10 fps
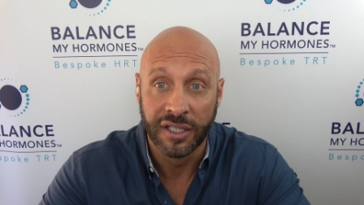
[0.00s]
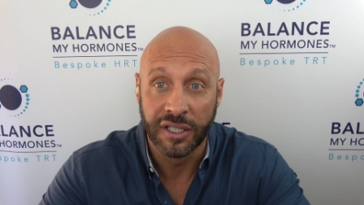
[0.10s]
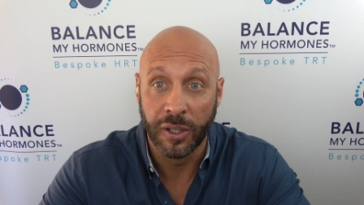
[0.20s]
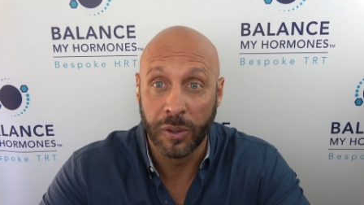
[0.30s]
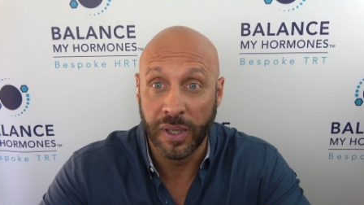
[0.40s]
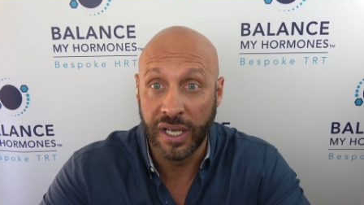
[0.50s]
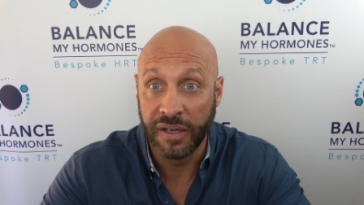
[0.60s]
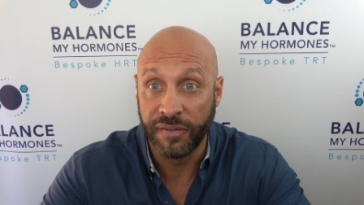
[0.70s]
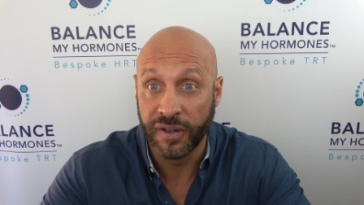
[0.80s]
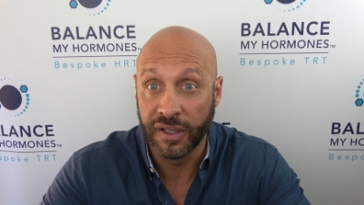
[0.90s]
So
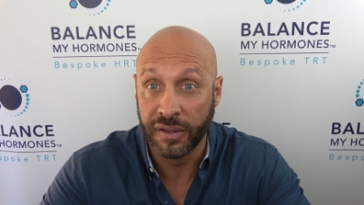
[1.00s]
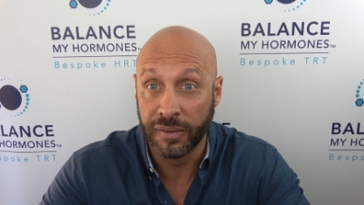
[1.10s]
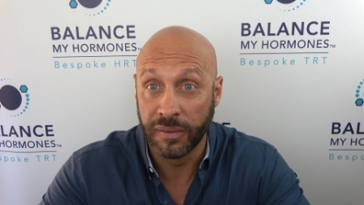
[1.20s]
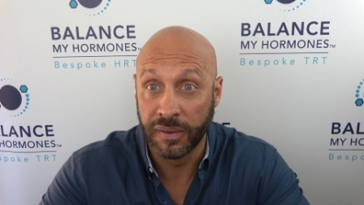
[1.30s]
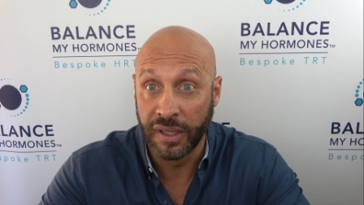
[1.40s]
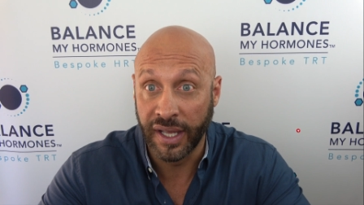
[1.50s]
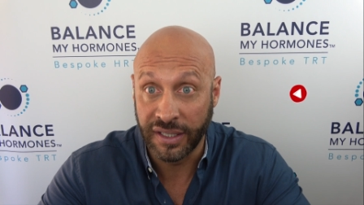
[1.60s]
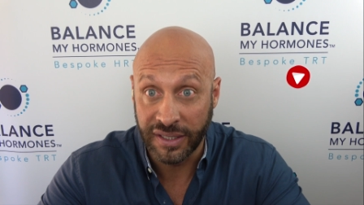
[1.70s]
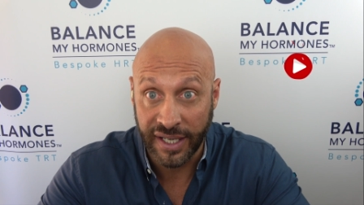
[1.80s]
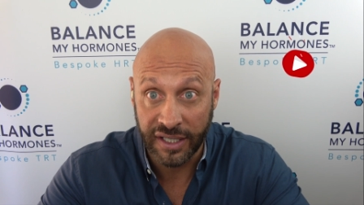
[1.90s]
if you
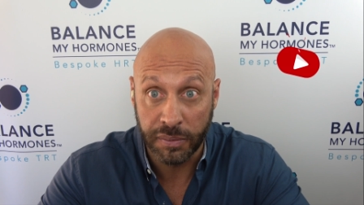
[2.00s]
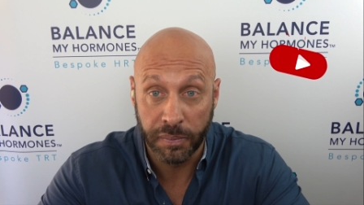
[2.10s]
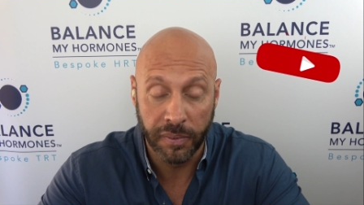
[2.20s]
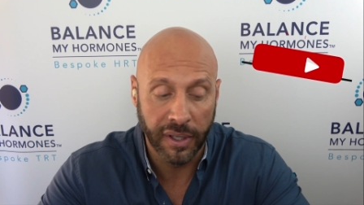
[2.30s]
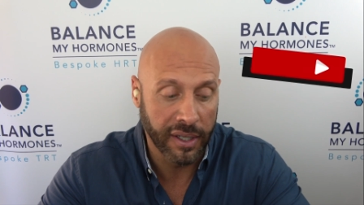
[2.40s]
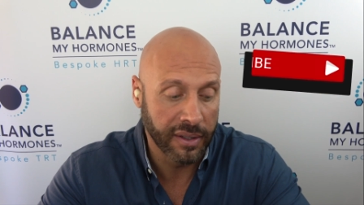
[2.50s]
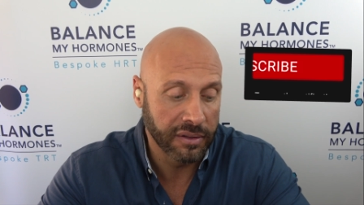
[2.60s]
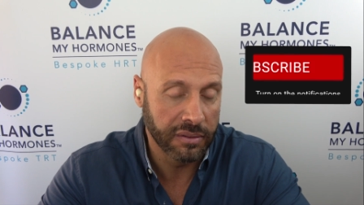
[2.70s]
like today's uh,